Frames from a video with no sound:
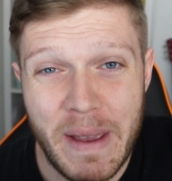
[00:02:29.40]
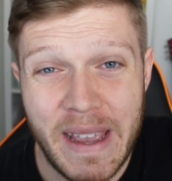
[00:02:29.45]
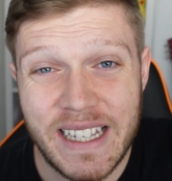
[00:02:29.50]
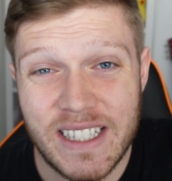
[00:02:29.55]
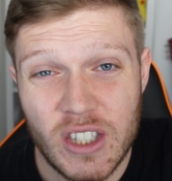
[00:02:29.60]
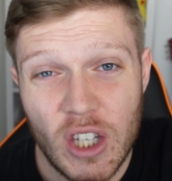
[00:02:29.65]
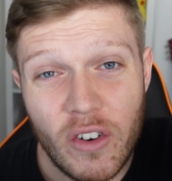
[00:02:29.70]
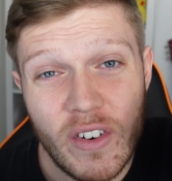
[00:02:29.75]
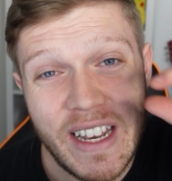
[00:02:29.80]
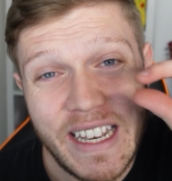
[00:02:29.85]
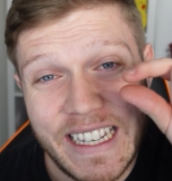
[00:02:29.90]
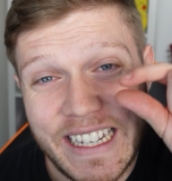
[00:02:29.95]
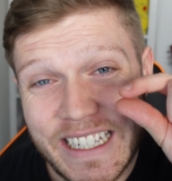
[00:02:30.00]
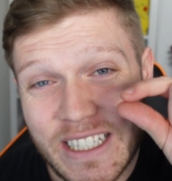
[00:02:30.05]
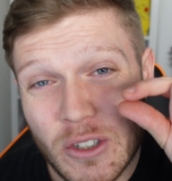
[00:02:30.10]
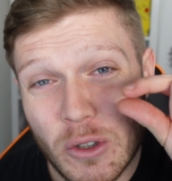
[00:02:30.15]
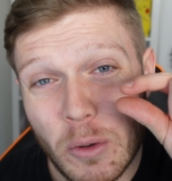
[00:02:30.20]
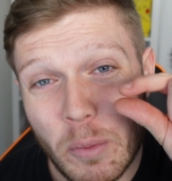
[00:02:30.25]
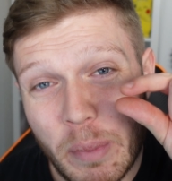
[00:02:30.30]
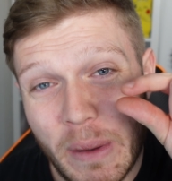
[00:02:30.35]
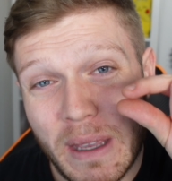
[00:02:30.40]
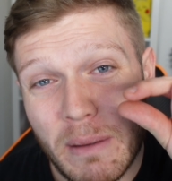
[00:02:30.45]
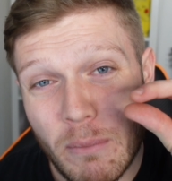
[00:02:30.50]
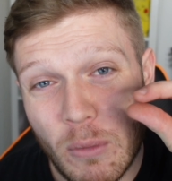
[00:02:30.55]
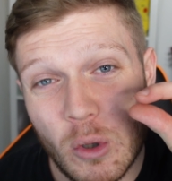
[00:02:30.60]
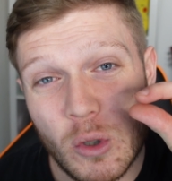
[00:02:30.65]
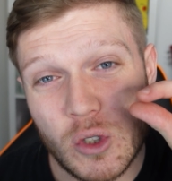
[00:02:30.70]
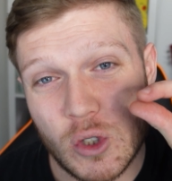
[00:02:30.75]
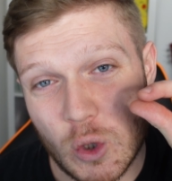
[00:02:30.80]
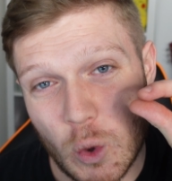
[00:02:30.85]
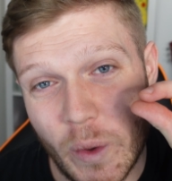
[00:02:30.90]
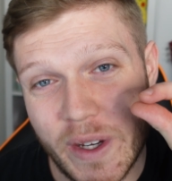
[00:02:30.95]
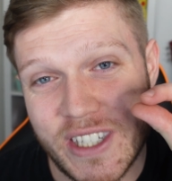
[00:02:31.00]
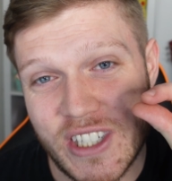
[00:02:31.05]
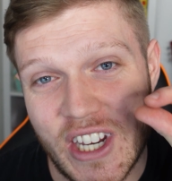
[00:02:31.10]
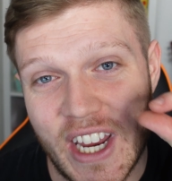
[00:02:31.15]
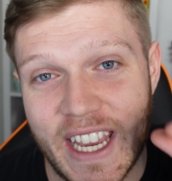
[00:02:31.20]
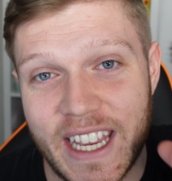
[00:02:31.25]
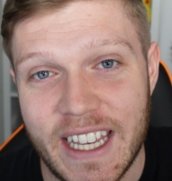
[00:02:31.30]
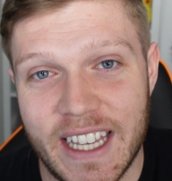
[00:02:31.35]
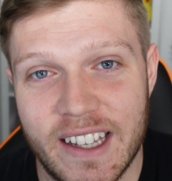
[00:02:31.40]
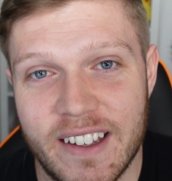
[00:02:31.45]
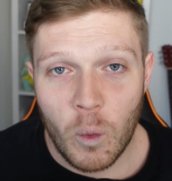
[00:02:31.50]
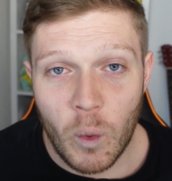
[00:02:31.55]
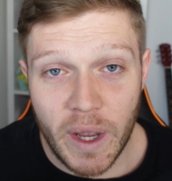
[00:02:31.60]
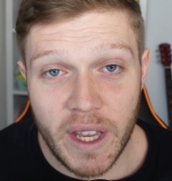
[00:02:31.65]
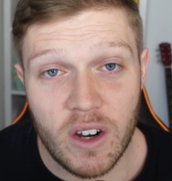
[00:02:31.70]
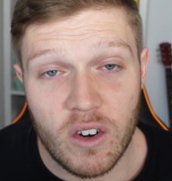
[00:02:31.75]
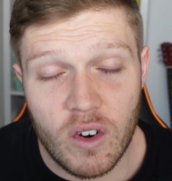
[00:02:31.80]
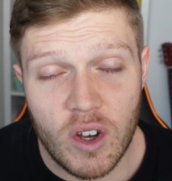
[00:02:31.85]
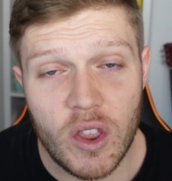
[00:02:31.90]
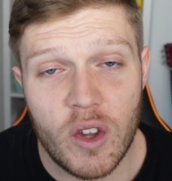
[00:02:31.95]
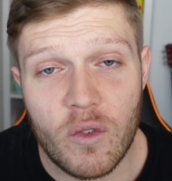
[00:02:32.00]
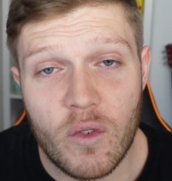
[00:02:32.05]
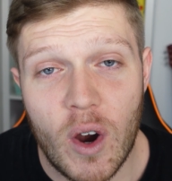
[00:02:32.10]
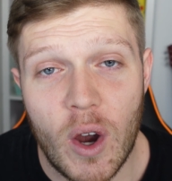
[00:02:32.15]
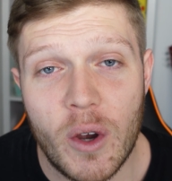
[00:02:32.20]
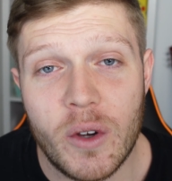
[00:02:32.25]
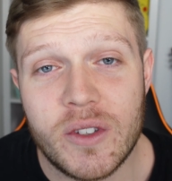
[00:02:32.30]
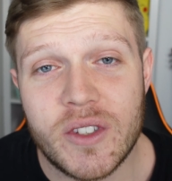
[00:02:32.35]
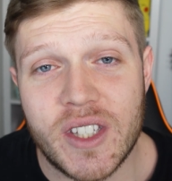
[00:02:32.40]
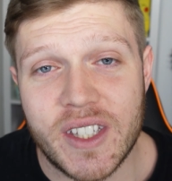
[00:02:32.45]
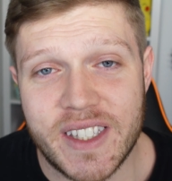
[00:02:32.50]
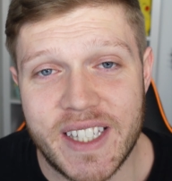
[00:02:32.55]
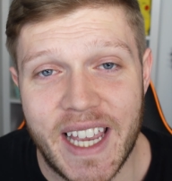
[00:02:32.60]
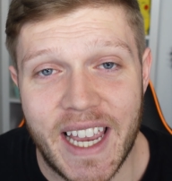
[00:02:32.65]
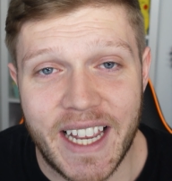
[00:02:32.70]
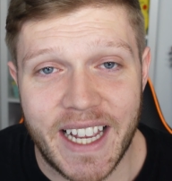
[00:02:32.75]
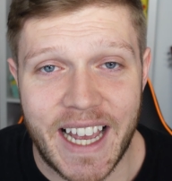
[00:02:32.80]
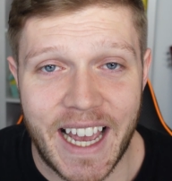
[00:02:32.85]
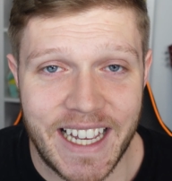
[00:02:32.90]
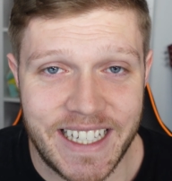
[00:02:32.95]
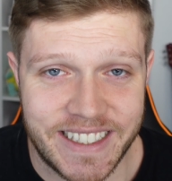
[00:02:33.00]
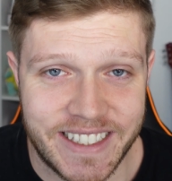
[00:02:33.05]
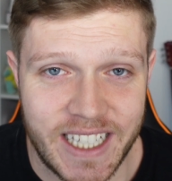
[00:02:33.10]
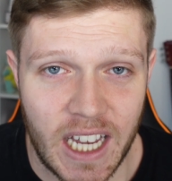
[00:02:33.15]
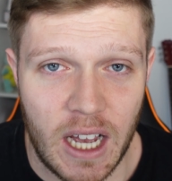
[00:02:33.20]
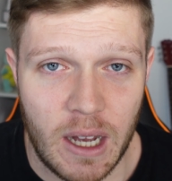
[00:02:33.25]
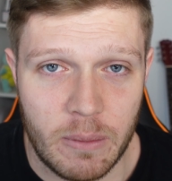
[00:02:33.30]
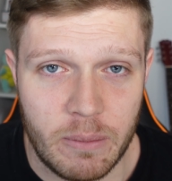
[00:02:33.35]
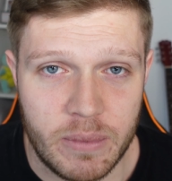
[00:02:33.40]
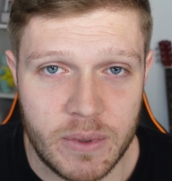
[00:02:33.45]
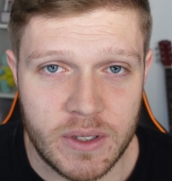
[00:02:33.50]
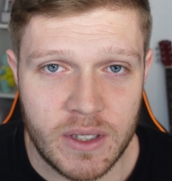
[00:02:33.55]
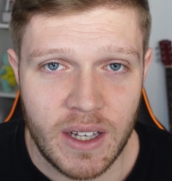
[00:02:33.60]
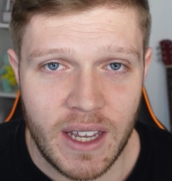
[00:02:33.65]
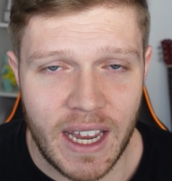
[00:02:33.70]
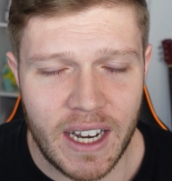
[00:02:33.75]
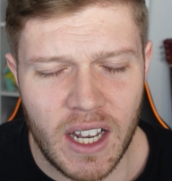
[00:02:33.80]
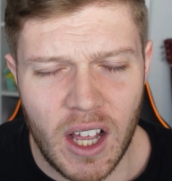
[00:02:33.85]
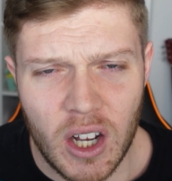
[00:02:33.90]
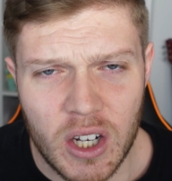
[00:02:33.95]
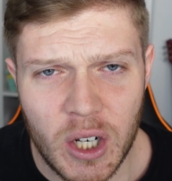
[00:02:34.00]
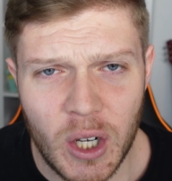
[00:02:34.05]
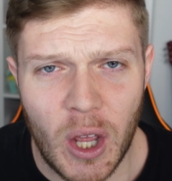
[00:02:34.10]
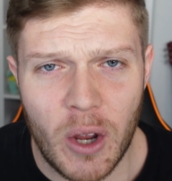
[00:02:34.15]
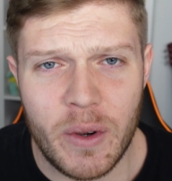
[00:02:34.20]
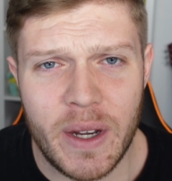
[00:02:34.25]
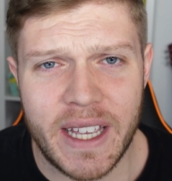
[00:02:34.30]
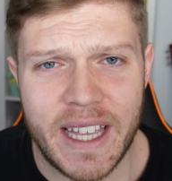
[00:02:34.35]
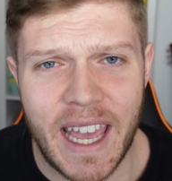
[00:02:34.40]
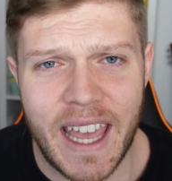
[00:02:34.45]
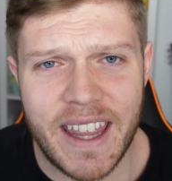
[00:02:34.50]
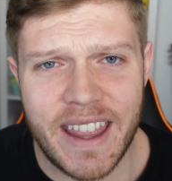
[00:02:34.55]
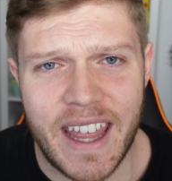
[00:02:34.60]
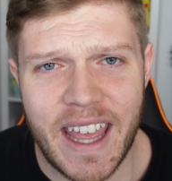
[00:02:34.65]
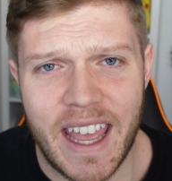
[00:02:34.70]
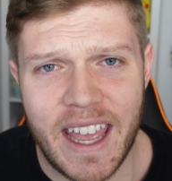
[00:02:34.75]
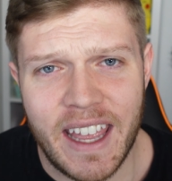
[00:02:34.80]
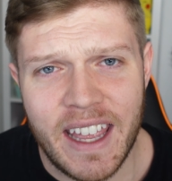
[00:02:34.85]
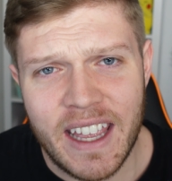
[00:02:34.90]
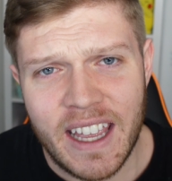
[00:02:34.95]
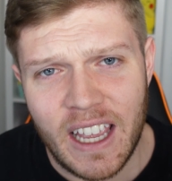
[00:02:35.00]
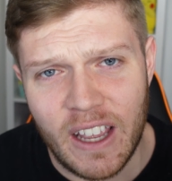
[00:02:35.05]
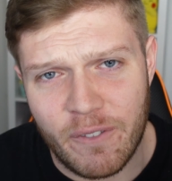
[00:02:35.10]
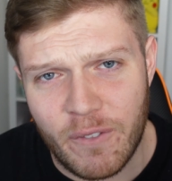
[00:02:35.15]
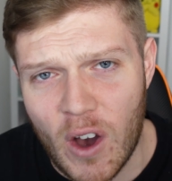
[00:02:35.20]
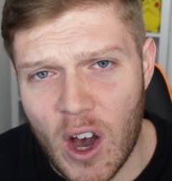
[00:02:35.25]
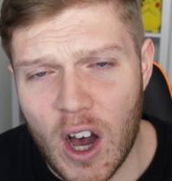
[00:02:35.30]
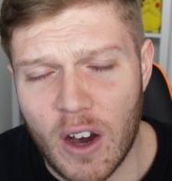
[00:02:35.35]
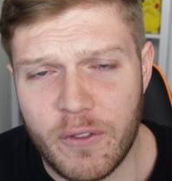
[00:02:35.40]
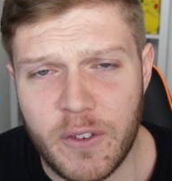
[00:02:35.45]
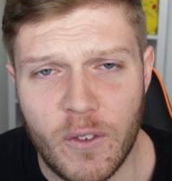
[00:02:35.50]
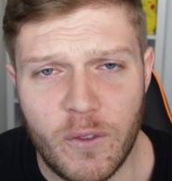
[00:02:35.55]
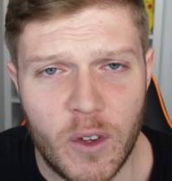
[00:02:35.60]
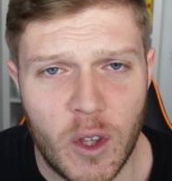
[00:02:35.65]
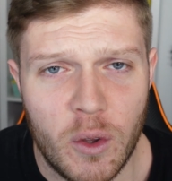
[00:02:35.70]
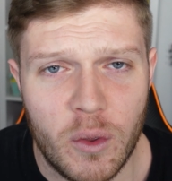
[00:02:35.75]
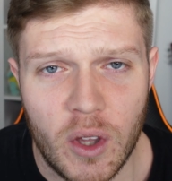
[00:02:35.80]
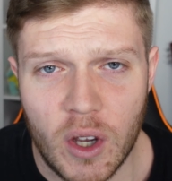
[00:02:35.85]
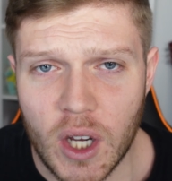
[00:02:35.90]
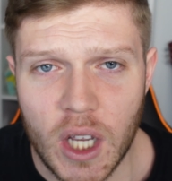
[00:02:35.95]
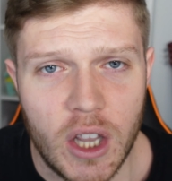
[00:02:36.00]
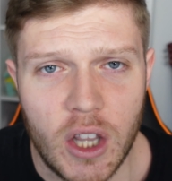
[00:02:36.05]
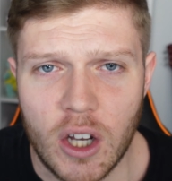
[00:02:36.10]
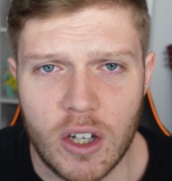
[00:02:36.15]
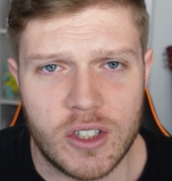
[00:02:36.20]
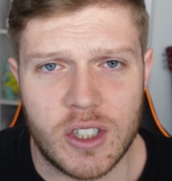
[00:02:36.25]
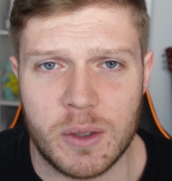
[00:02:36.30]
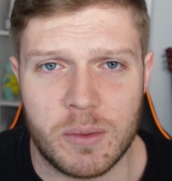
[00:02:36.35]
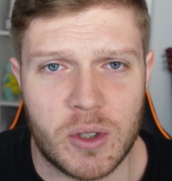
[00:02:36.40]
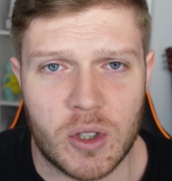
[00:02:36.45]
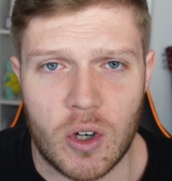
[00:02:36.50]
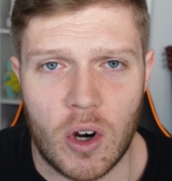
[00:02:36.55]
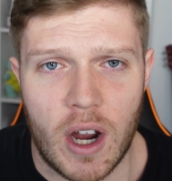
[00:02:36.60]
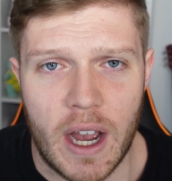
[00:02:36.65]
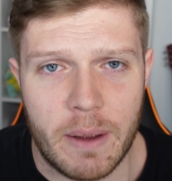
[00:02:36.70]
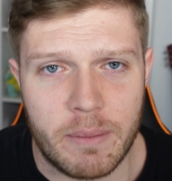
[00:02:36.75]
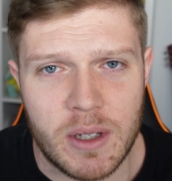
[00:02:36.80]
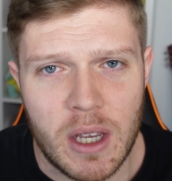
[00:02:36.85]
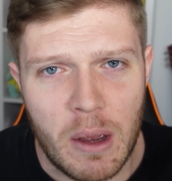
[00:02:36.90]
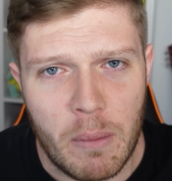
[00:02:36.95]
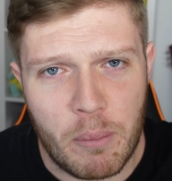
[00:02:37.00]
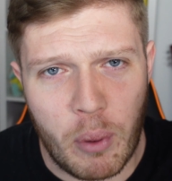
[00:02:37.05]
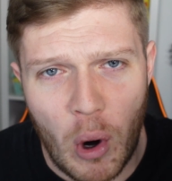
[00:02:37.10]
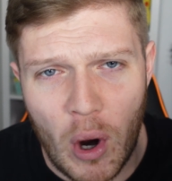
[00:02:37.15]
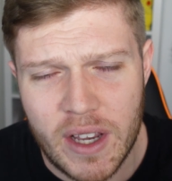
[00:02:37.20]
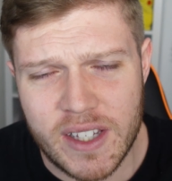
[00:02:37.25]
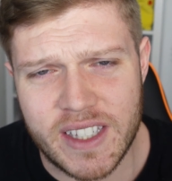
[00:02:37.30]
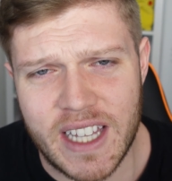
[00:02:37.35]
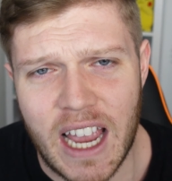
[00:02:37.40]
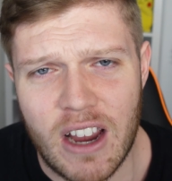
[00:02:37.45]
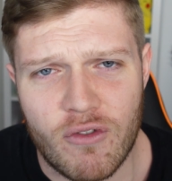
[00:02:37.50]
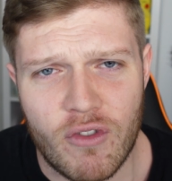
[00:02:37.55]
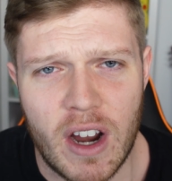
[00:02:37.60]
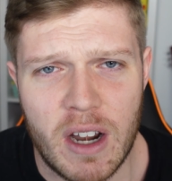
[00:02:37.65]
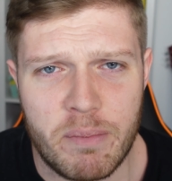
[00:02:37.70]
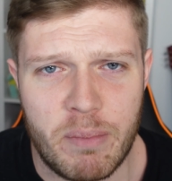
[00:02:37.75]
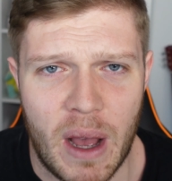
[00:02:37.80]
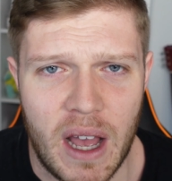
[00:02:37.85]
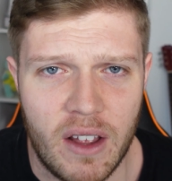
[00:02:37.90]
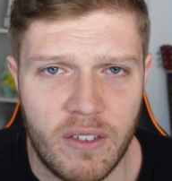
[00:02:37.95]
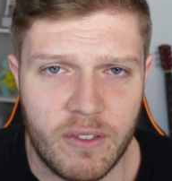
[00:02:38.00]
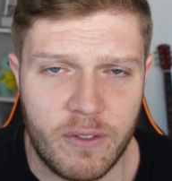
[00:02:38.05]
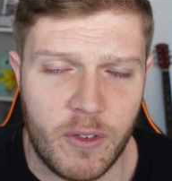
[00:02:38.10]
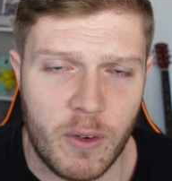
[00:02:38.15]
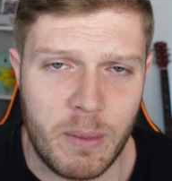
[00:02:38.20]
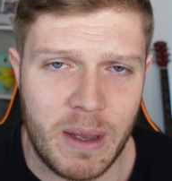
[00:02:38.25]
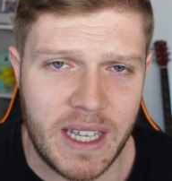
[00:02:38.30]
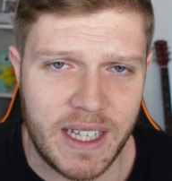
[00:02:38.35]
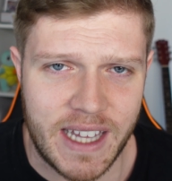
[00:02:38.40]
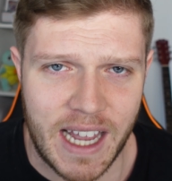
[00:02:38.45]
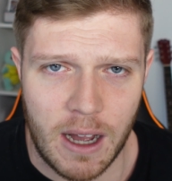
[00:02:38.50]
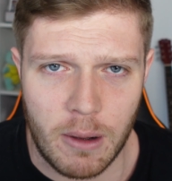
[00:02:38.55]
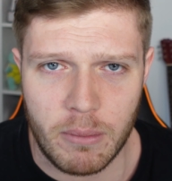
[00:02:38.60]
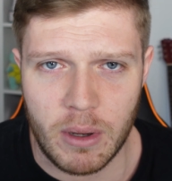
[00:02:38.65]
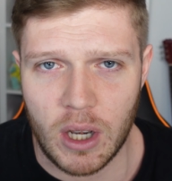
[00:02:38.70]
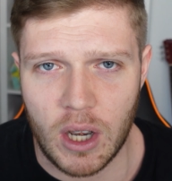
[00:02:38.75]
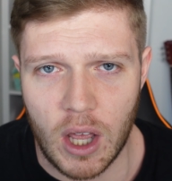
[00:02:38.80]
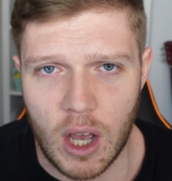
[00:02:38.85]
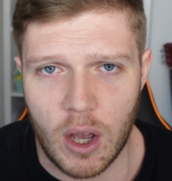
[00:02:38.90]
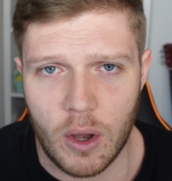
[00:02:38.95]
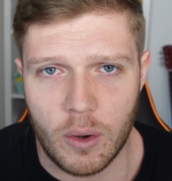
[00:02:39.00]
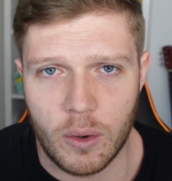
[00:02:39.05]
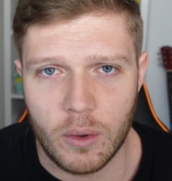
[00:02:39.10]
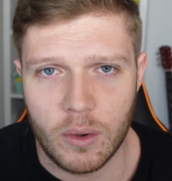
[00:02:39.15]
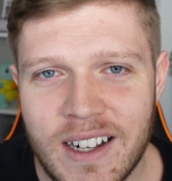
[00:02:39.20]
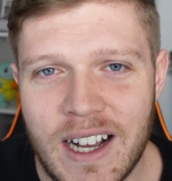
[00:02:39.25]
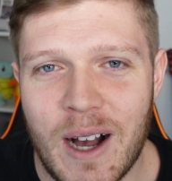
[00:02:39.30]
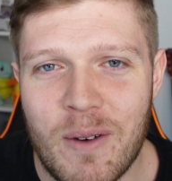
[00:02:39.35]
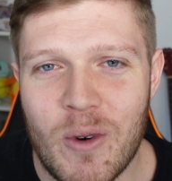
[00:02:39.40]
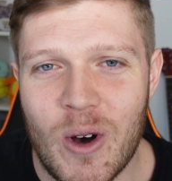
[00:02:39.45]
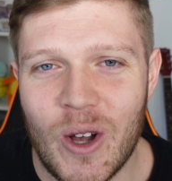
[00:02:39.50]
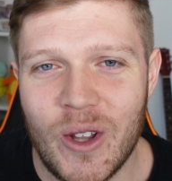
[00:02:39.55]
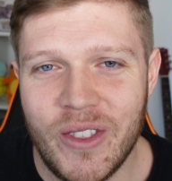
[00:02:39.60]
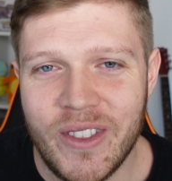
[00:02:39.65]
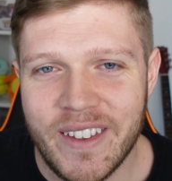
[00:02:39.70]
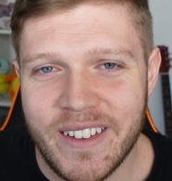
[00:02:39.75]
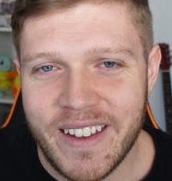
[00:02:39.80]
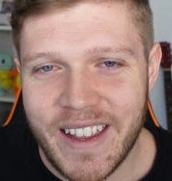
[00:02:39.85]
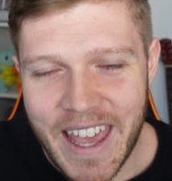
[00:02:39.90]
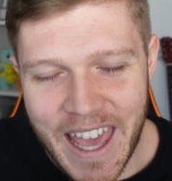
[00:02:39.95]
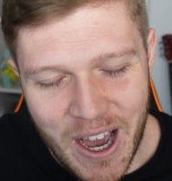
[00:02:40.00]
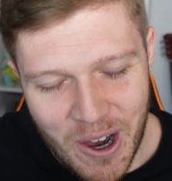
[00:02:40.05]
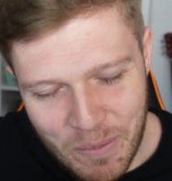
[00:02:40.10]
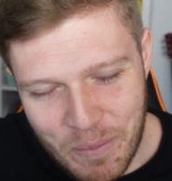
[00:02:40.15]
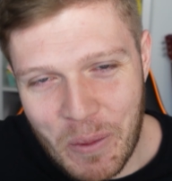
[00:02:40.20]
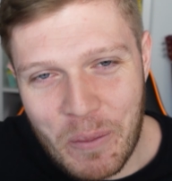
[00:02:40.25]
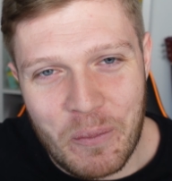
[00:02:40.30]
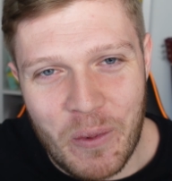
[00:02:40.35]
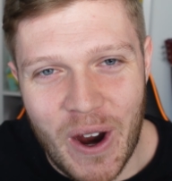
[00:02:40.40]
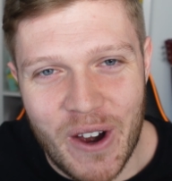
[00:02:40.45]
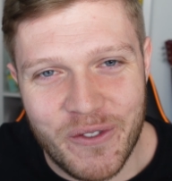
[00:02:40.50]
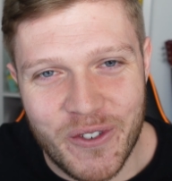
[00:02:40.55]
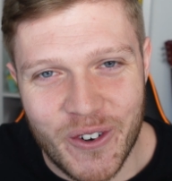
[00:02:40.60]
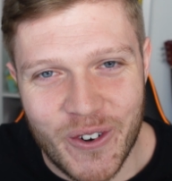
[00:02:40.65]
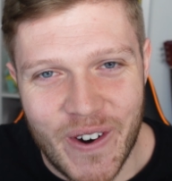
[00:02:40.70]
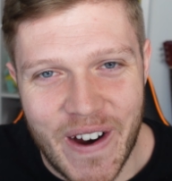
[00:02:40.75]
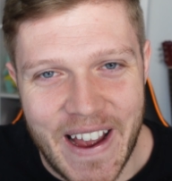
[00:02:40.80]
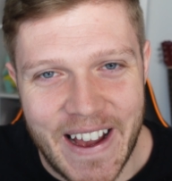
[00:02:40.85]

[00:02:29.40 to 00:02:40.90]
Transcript: Makes her a little bit more squishy. We are on the road to ten K subs, and I can only get there if half of you that are not subscribed press that red button for me down below. Come on, help a brother